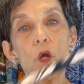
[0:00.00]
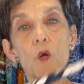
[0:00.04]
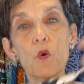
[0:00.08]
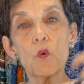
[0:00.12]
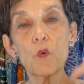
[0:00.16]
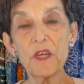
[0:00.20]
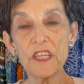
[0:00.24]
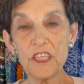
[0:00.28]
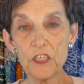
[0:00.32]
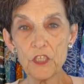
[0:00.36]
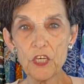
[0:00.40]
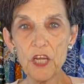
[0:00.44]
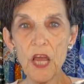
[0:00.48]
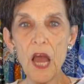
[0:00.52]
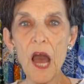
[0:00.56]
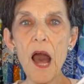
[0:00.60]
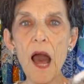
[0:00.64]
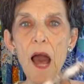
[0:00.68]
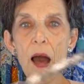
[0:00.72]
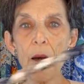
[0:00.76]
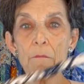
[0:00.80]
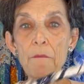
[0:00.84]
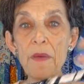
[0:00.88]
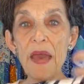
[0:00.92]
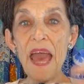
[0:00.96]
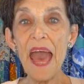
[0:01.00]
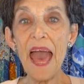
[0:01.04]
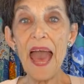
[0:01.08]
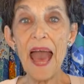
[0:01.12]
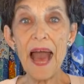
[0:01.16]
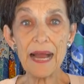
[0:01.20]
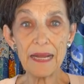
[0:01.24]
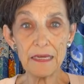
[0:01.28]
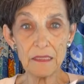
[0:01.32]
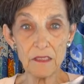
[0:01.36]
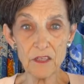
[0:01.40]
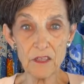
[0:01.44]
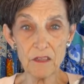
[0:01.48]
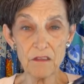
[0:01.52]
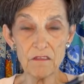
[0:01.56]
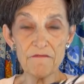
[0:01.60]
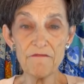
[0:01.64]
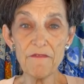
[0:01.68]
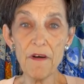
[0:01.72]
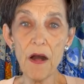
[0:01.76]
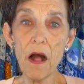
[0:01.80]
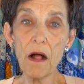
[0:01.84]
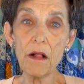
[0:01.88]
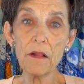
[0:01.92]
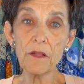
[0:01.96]
which compacts the
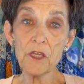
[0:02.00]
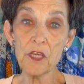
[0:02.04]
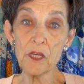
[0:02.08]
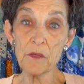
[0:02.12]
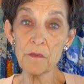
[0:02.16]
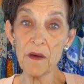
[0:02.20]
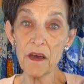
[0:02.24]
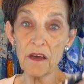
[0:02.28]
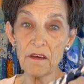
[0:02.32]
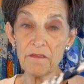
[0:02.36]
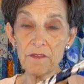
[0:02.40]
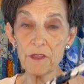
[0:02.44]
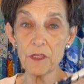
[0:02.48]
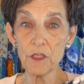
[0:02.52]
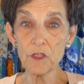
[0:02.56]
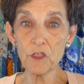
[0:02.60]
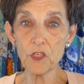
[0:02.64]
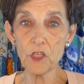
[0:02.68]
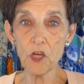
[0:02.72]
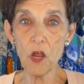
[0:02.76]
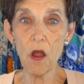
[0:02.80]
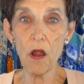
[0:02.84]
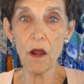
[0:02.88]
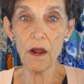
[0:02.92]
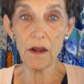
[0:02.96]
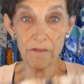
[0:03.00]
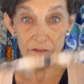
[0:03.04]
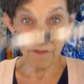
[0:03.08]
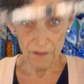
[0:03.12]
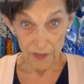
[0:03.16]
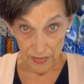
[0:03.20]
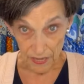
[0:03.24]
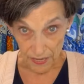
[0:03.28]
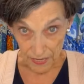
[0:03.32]
volume of the scarf.